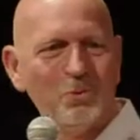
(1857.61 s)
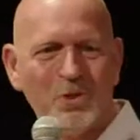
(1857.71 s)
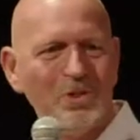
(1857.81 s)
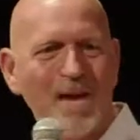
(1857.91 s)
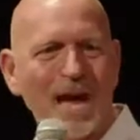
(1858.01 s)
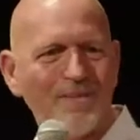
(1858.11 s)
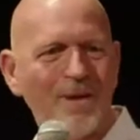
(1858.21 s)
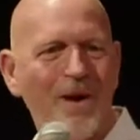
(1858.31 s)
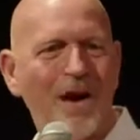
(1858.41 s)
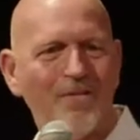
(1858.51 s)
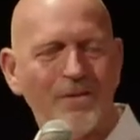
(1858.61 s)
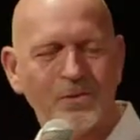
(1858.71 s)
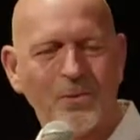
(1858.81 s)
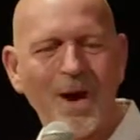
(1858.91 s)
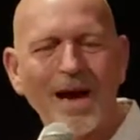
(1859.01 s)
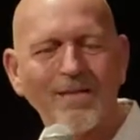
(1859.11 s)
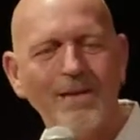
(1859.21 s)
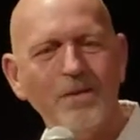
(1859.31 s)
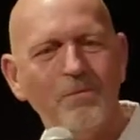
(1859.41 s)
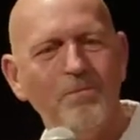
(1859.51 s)
knock me off this rock
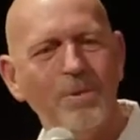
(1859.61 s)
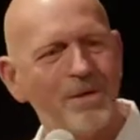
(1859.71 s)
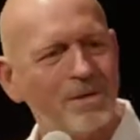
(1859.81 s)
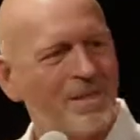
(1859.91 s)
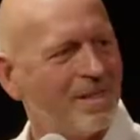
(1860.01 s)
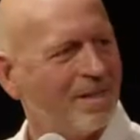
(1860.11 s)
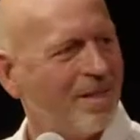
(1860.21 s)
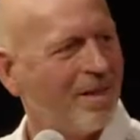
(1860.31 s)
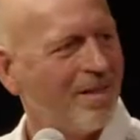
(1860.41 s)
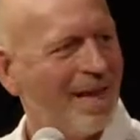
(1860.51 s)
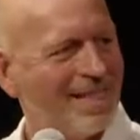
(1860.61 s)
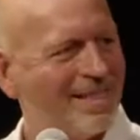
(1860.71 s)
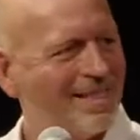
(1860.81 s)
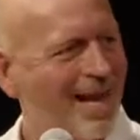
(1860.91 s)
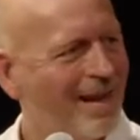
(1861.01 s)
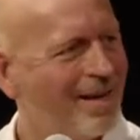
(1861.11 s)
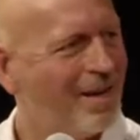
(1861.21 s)
that you've built, that I stand on